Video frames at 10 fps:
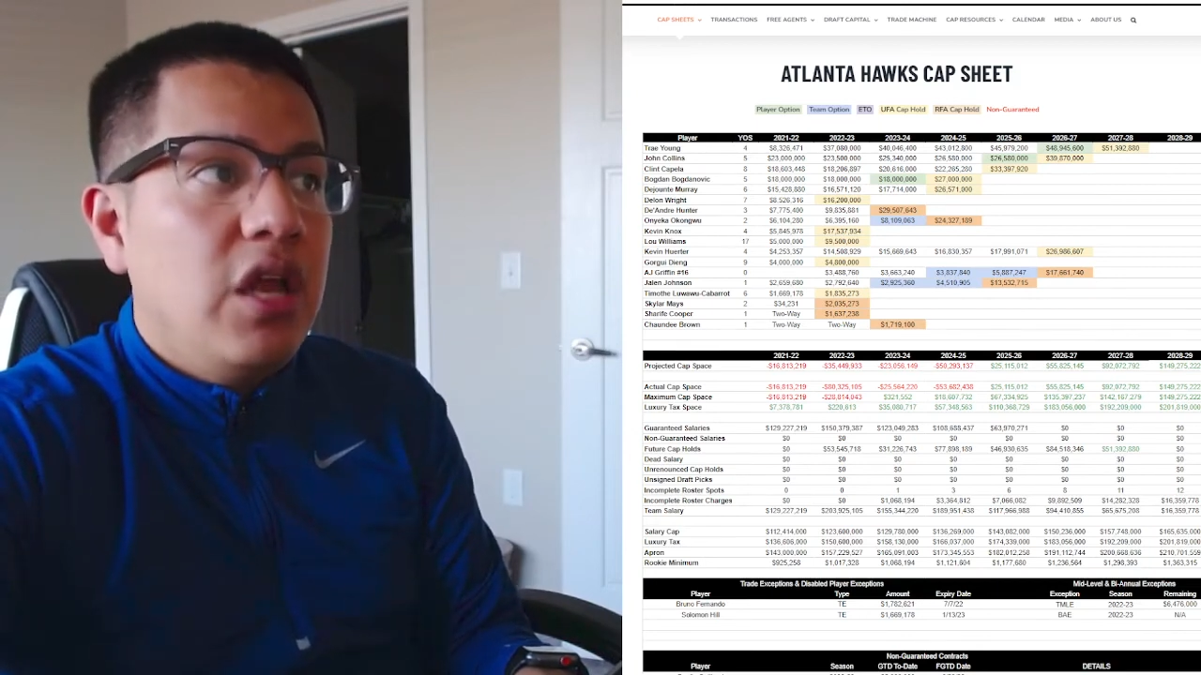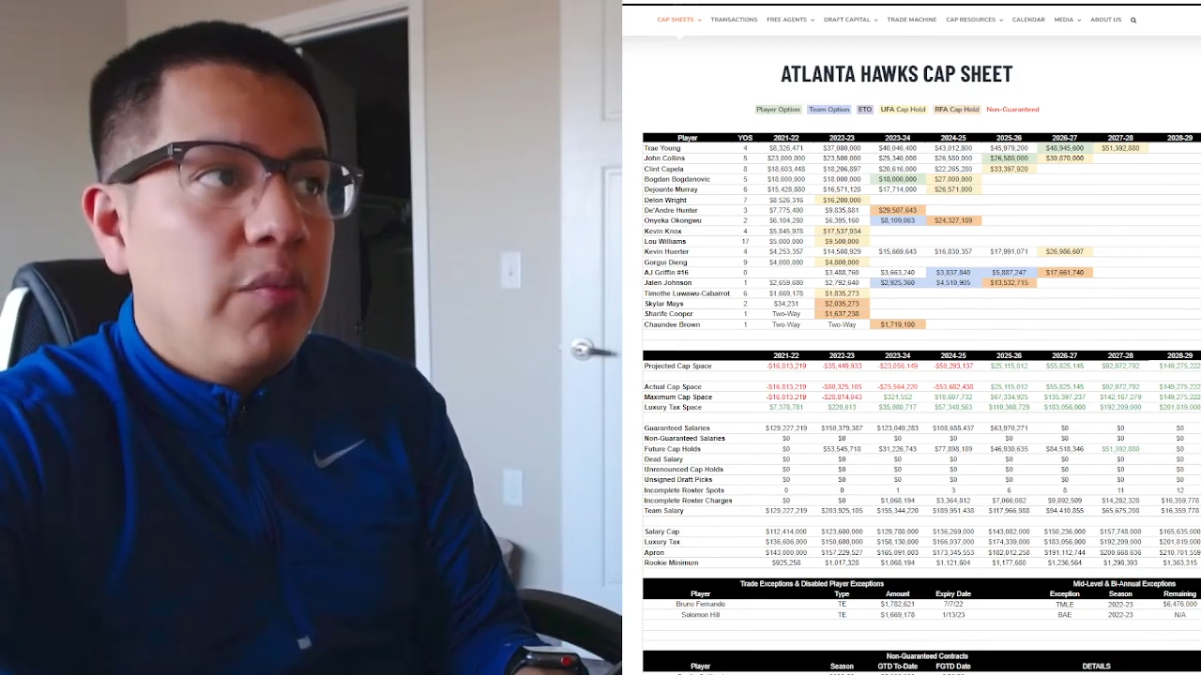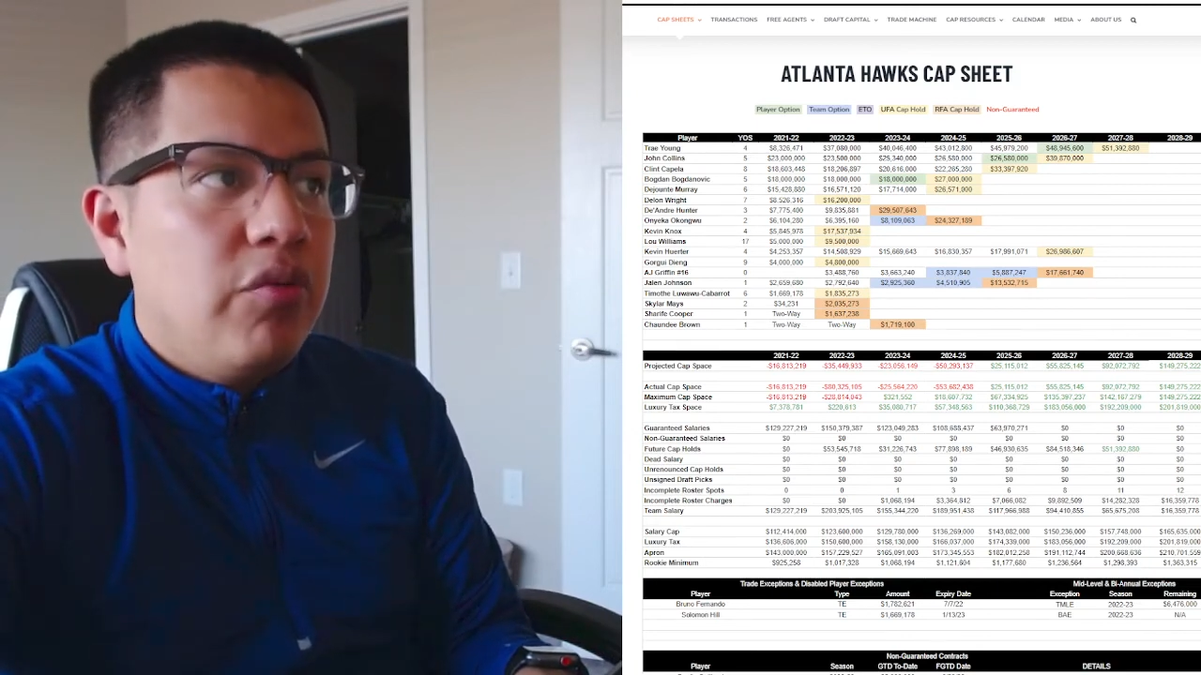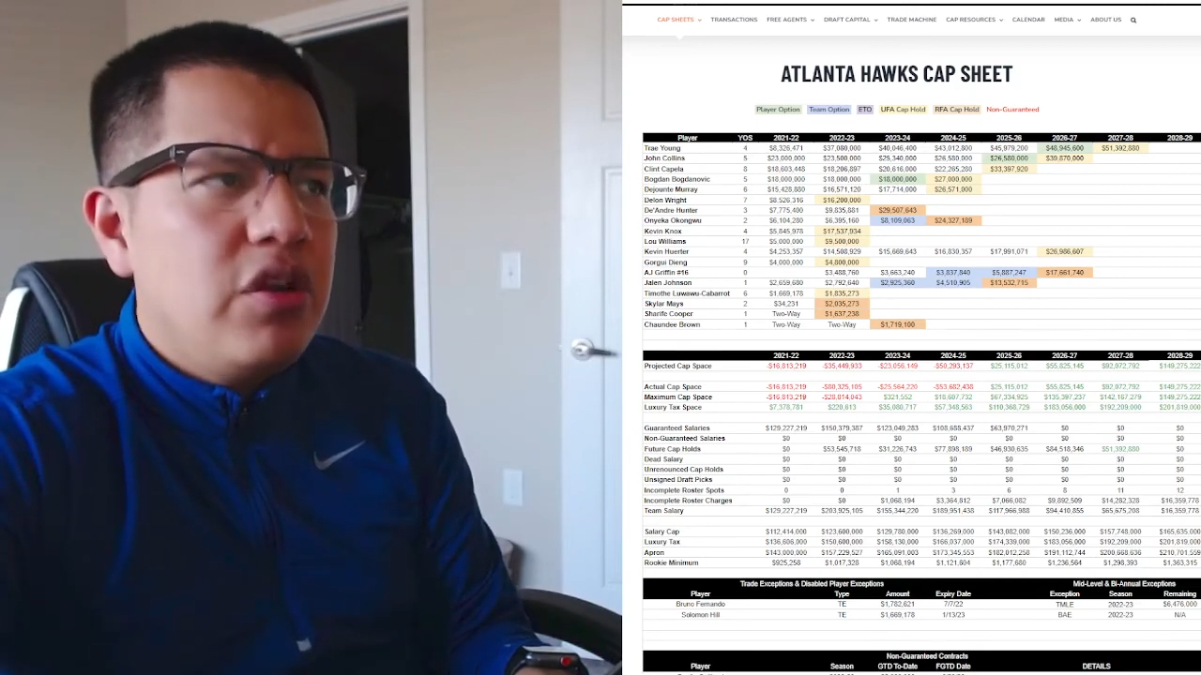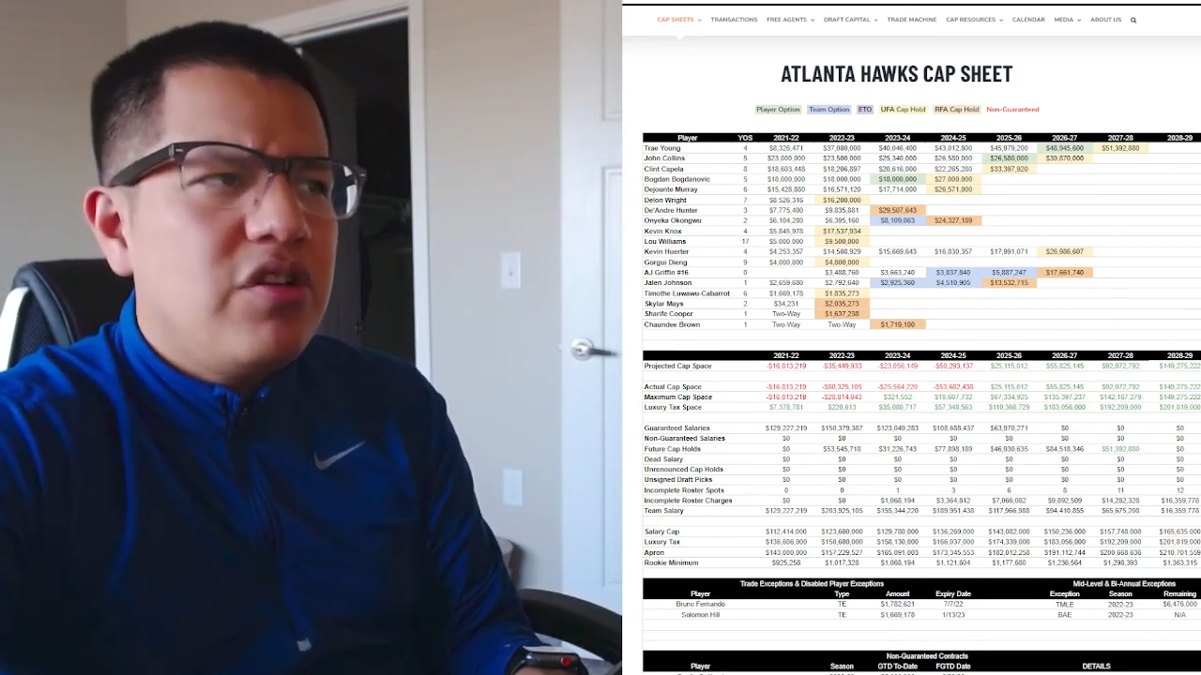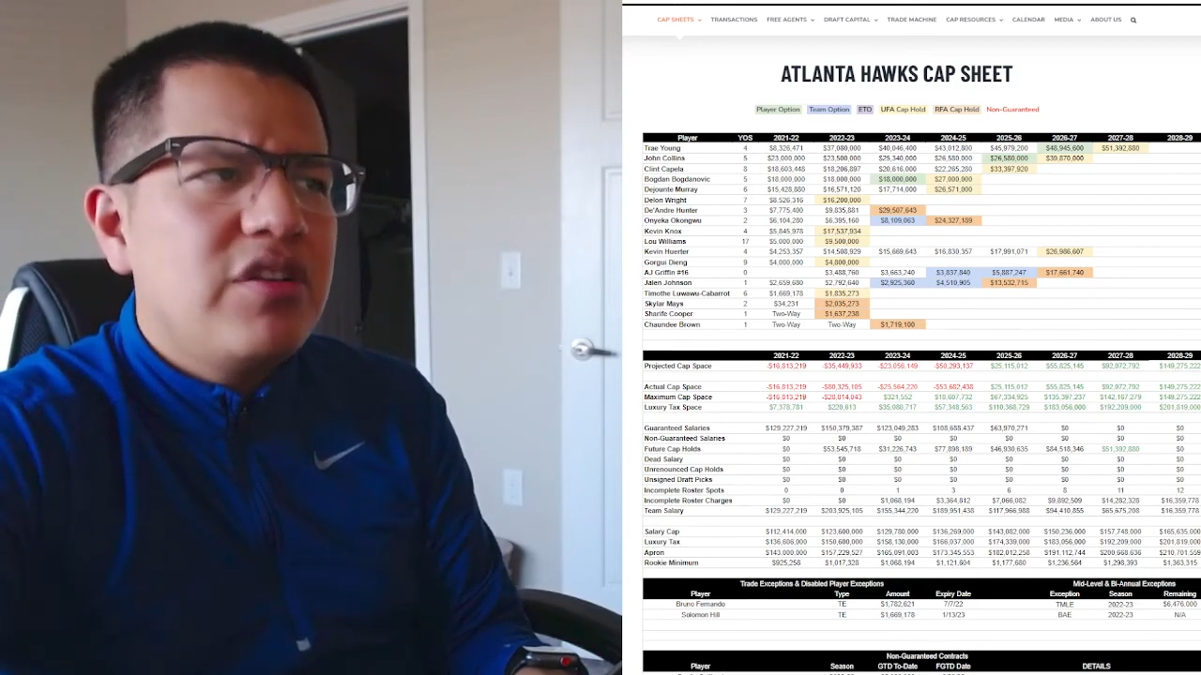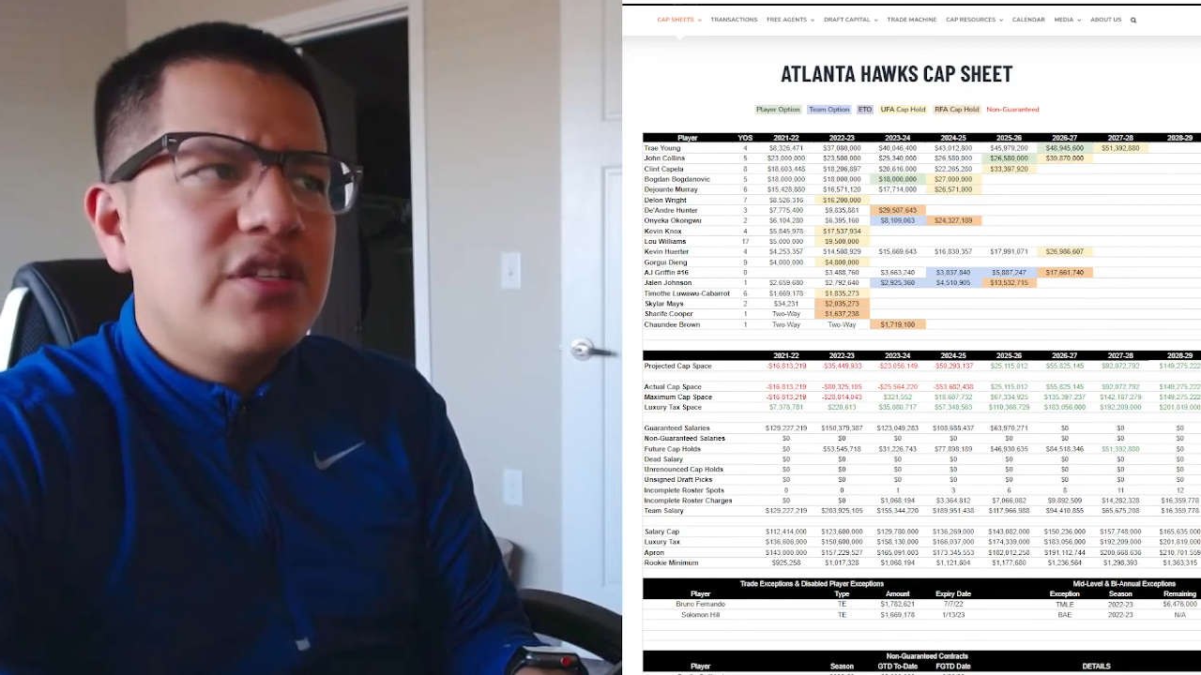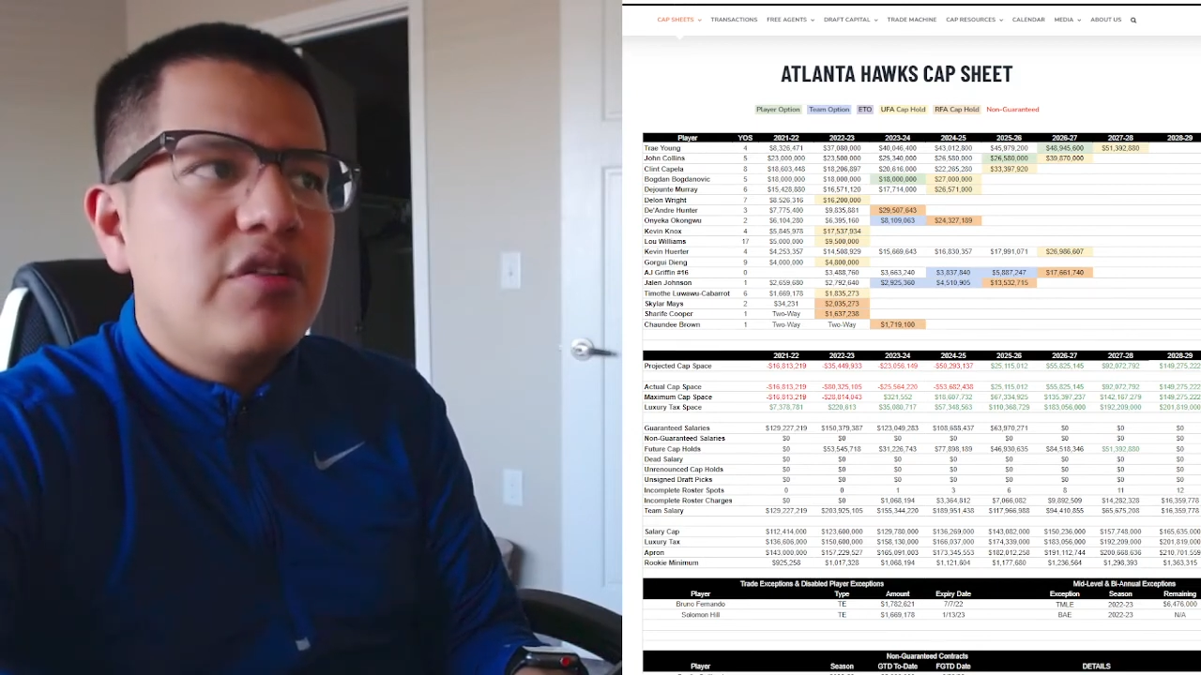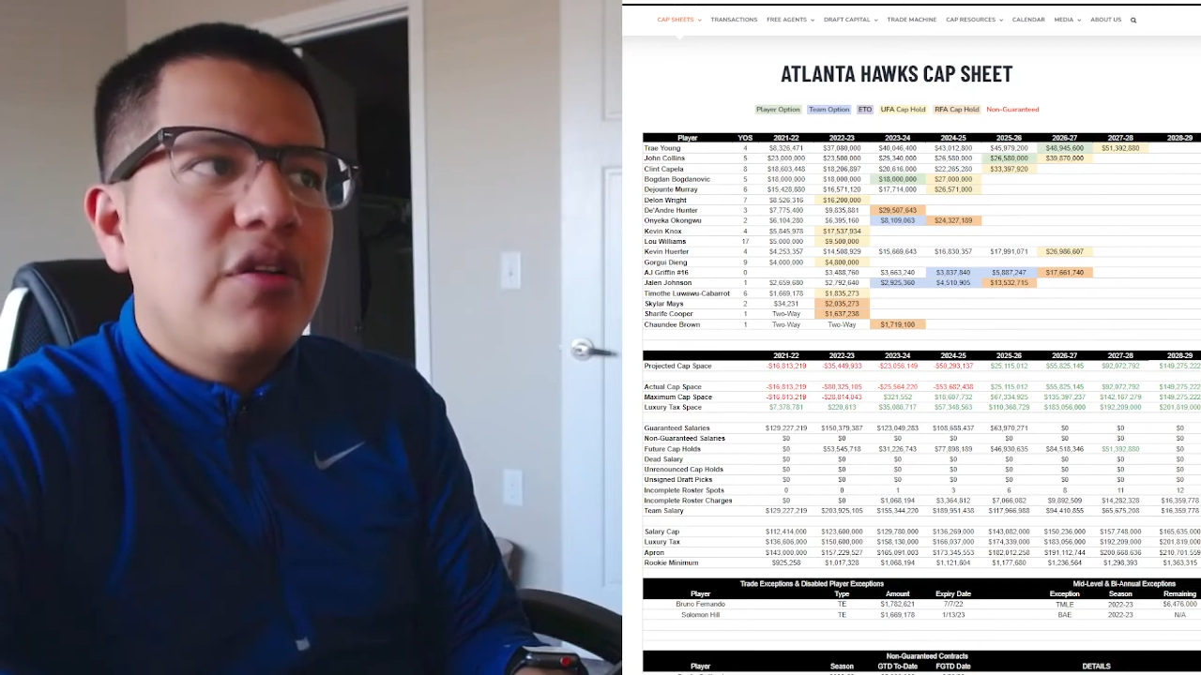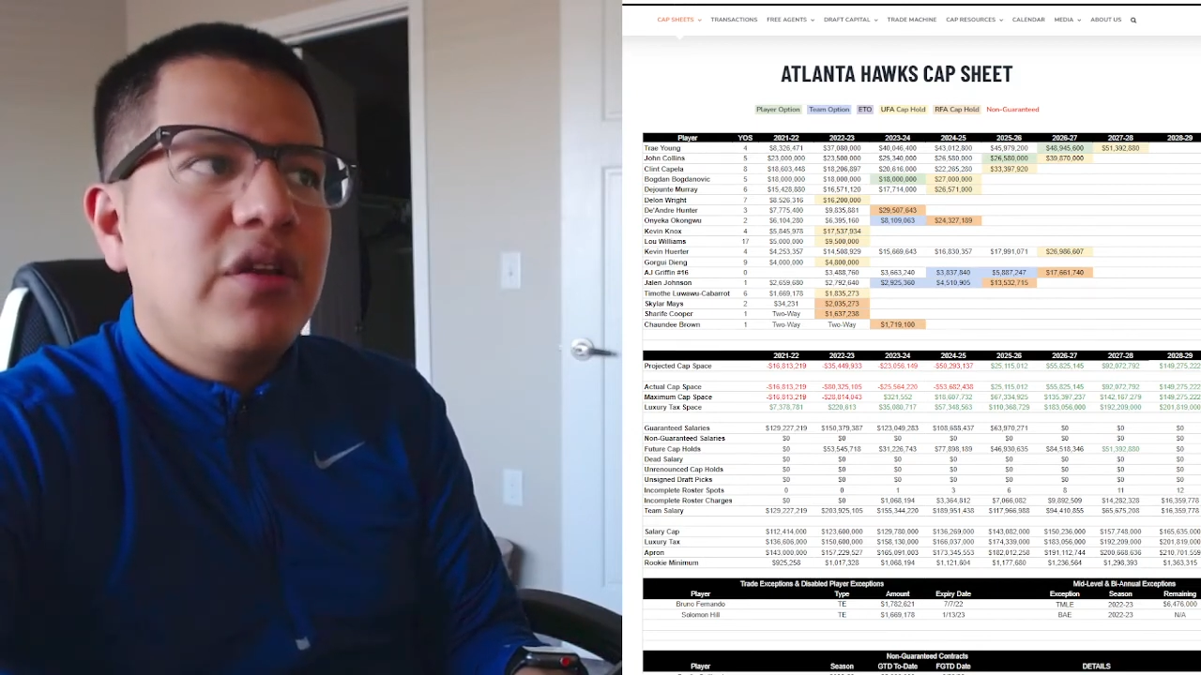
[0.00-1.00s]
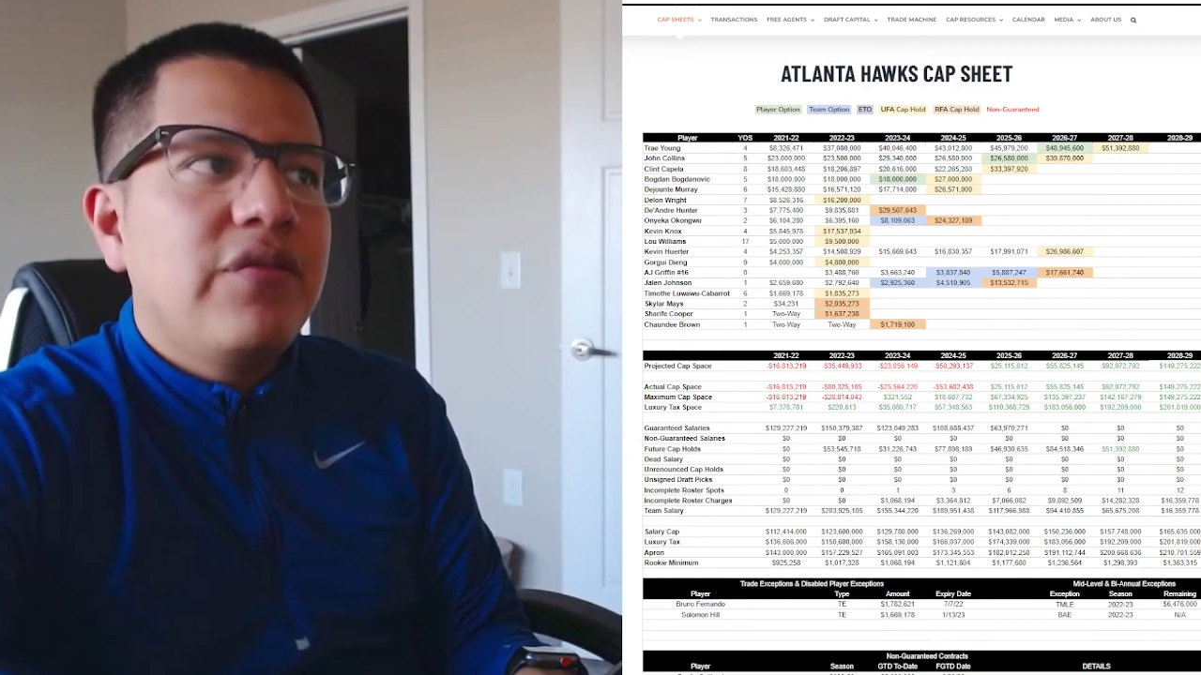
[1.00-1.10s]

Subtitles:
a pretty good starting